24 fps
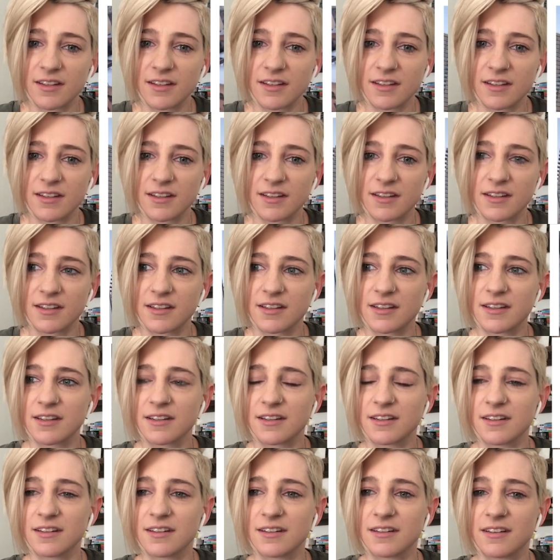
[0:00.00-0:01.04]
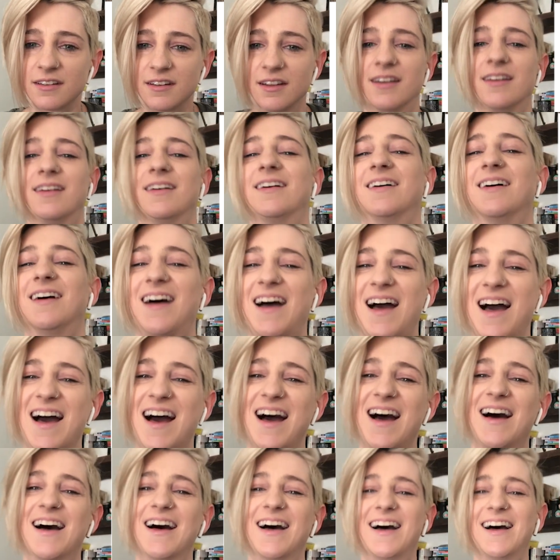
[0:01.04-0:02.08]

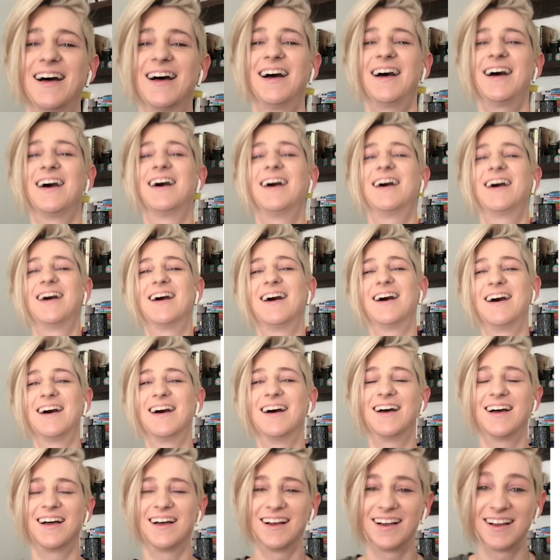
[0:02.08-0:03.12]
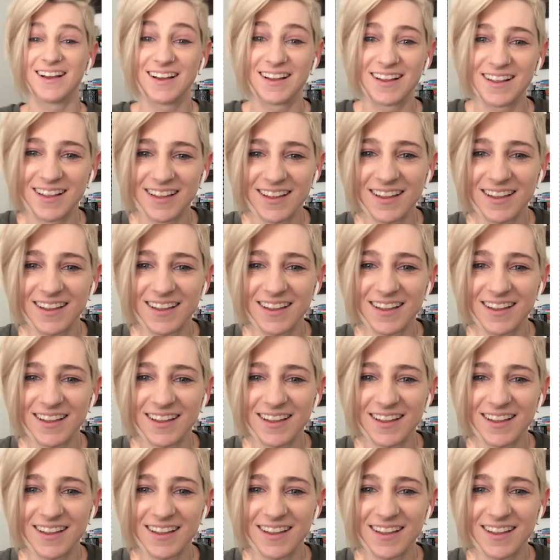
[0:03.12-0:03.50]
No words are spoken by the person on screen.